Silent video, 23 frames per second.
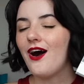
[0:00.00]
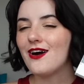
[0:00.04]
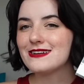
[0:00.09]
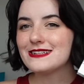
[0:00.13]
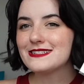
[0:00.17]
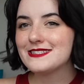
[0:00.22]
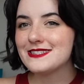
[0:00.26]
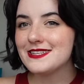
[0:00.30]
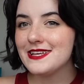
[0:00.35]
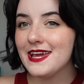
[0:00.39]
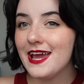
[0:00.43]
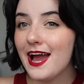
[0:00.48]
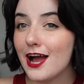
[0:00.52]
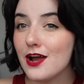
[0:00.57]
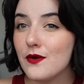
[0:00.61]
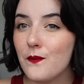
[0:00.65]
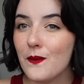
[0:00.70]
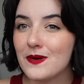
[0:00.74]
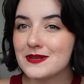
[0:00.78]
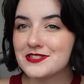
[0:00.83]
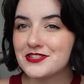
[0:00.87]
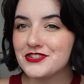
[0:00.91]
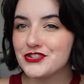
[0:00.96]
Honestly, I
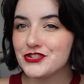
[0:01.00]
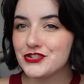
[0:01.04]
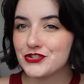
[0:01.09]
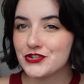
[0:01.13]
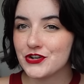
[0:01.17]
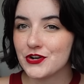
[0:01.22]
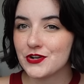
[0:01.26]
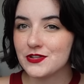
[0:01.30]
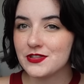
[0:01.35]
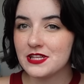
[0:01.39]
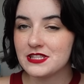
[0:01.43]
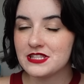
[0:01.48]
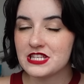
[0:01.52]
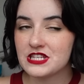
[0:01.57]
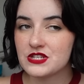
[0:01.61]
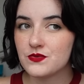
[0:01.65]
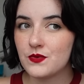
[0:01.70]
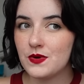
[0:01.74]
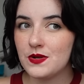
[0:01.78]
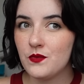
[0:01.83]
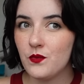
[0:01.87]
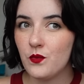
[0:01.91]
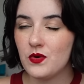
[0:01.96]
wasn't sure that this
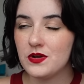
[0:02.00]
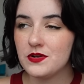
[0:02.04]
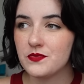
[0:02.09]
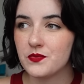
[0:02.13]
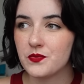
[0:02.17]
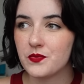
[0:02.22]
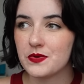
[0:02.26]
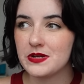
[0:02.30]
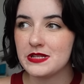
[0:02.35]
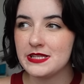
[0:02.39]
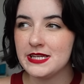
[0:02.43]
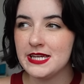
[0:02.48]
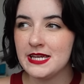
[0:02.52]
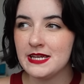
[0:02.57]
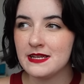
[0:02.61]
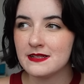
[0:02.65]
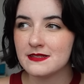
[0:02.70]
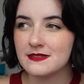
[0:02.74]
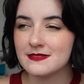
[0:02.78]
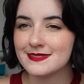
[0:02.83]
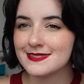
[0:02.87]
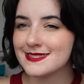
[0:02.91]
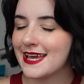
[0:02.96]
one would
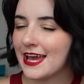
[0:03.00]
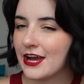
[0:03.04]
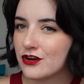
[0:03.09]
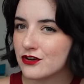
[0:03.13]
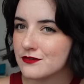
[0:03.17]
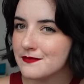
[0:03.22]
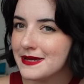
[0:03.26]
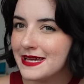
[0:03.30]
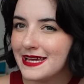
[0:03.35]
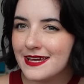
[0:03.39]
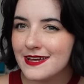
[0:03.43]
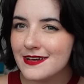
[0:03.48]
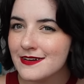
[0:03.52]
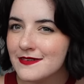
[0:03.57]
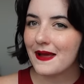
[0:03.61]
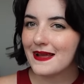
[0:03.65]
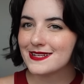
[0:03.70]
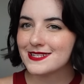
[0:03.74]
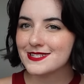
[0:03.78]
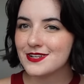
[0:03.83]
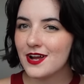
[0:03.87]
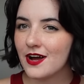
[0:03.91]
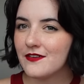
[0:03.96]
really scare me.
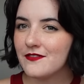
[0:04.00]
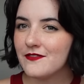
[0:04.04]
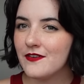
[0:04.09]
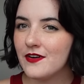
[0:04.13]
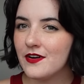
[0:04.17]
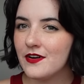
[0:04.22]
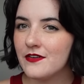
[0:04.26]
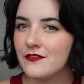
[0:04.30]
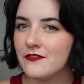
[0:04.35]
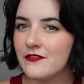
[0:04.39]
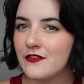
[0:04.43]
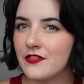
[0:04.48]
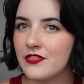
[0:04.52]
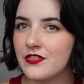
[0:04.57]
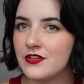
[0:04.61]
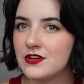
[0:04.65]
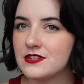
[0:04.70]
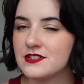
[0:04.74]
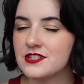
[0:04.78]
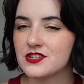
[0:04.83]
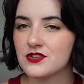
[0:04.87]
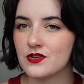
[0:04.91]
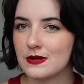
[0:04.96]
Based off of
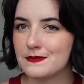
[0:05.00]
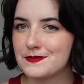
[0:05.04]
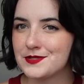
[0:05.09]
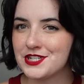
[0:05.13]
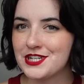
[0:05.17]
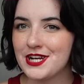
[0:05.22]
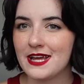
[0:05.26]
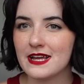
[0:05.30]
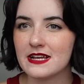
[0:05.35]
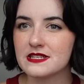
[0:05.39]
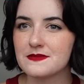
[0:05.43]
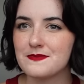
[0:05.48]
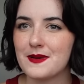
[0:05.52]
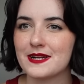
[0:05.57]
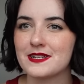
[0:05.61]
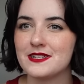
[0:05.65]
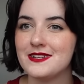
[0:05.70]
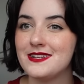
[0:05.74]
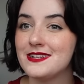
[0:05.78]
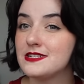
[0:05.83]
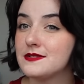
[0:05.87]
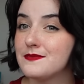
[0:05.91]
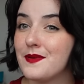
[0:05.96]
the description, I
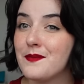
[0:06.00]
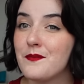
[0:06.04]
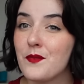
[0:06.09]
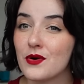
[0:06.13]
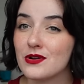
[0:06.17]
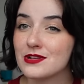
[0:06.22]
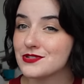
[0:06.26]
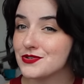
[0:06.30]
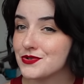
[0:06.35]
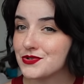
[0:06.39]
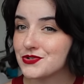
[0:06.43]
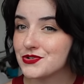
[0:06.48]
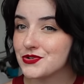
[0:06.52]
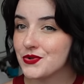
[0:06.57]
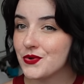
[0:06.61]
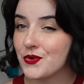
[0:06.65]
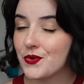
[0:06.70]
expected it to be more social